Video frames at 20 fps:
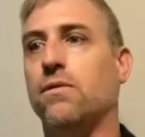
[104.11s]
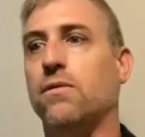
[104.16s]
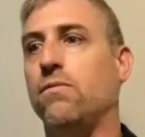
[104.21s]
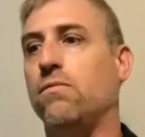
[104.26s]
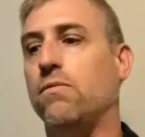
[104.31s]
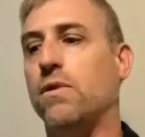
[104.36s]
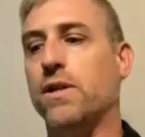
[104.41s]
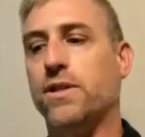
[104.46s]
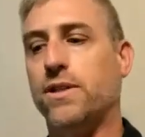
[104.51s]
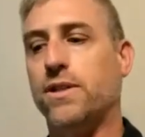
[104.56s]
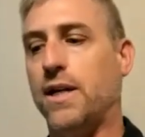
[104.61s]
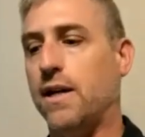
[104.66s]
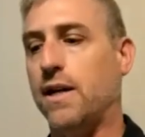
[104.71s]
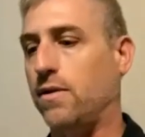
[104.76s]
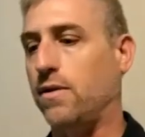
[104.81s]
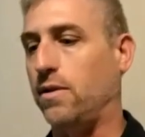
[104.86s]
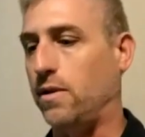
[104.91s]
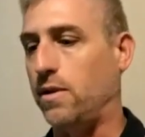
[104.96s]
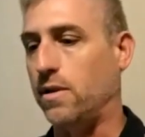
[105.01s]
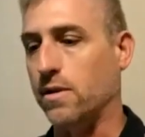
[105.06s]
wants to have a
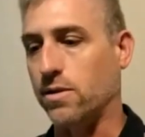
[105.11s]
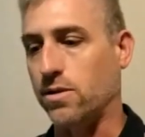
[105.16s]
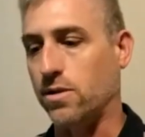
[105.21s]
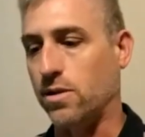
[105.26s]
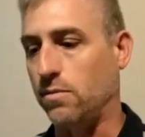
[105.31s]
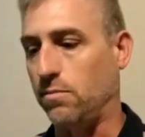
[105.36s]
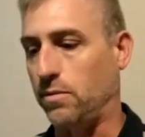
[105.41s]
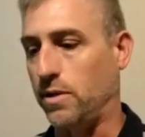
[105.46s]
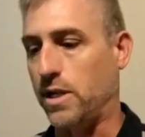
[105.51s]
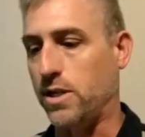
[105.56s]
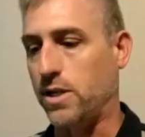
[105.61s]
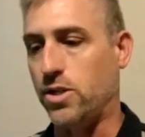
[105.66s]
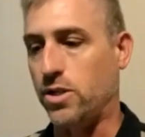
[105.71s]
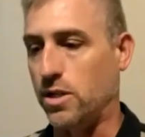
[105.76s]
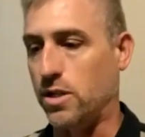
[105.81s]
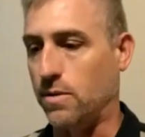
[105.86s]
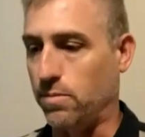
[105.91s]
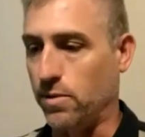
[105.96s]
long-term relationship